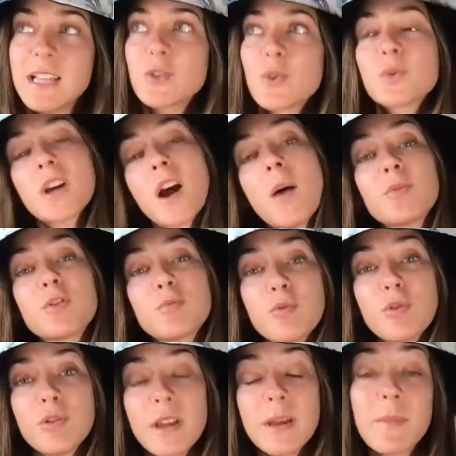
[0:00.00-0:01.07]
So it was
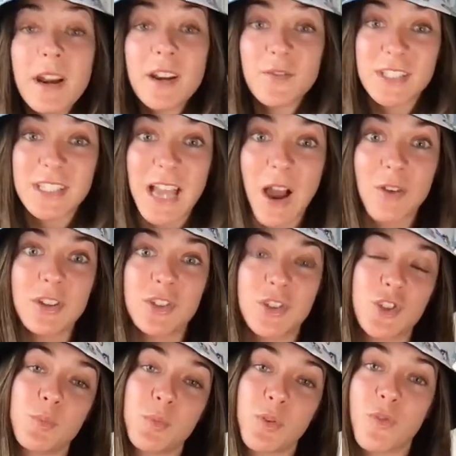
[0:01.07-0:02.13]
comfortable. It might have sounded
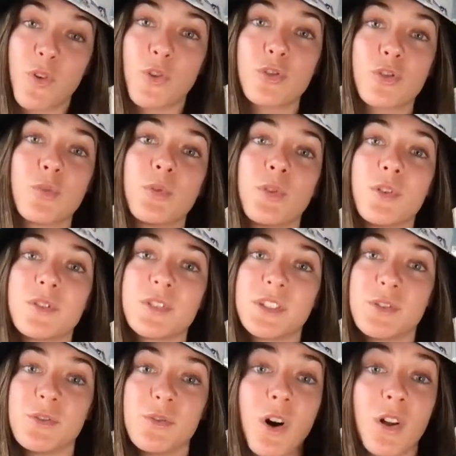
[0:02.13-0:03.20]
super vulnerable
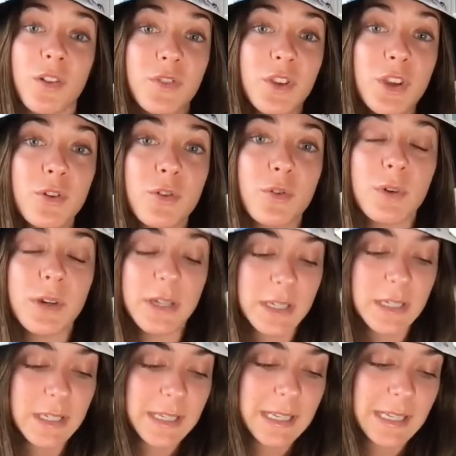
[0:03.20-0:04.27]
to all of you,
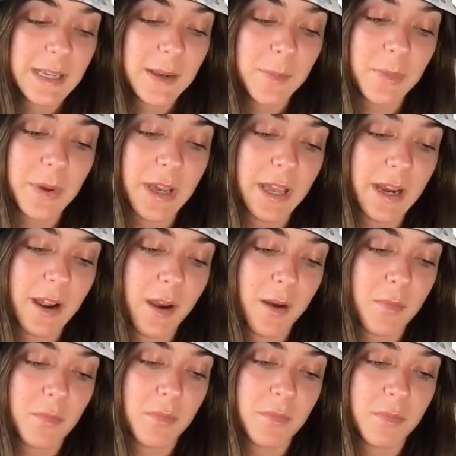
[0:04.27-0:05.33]
but
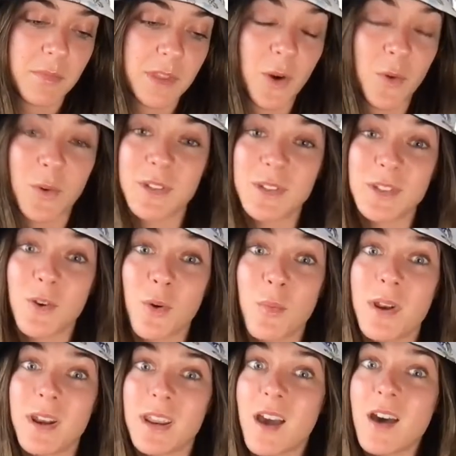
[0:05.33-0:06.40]
there was so
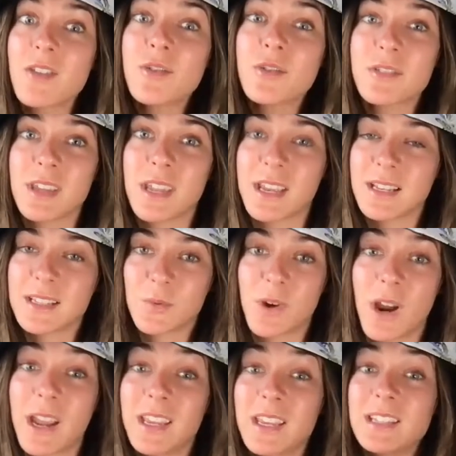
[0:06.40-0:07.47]
many other things
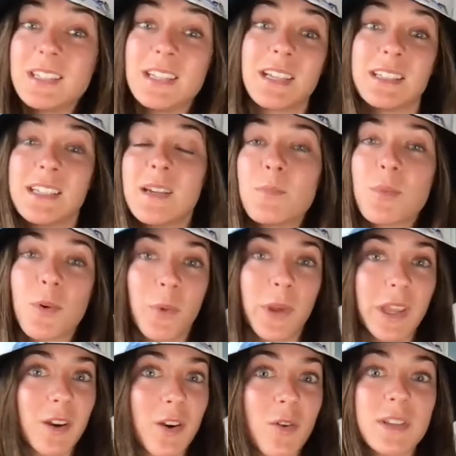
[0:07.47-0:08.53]
where I could dig deeper.
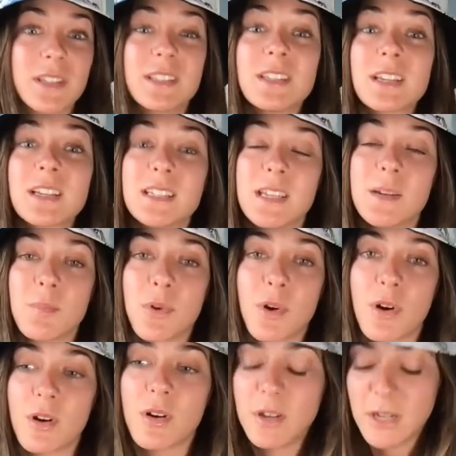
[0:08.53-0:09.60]
We can always dig
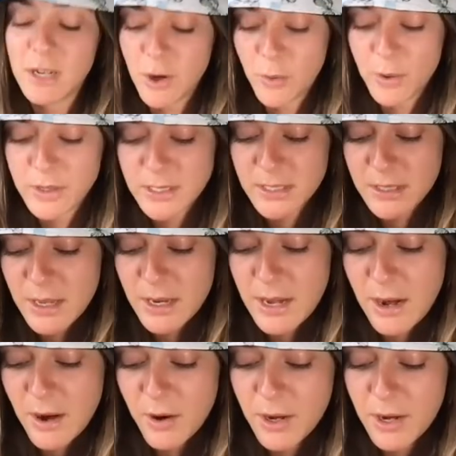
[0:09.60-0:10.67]
deeper, into an
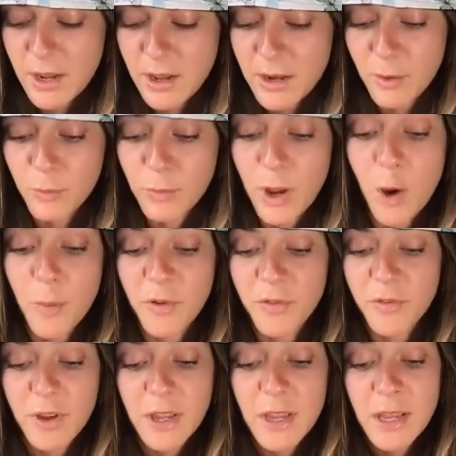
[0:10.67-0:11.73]
area and a realm of
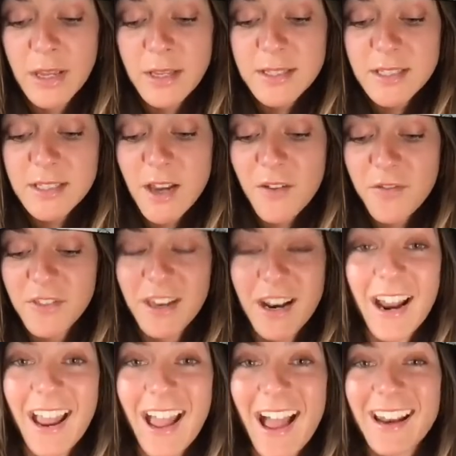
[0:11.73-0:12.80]
stuff that
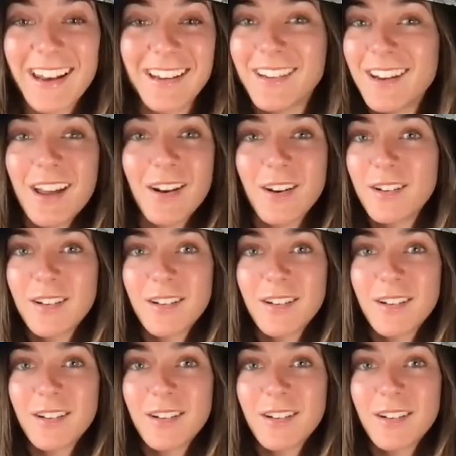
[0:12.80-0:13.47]
I hadn't yet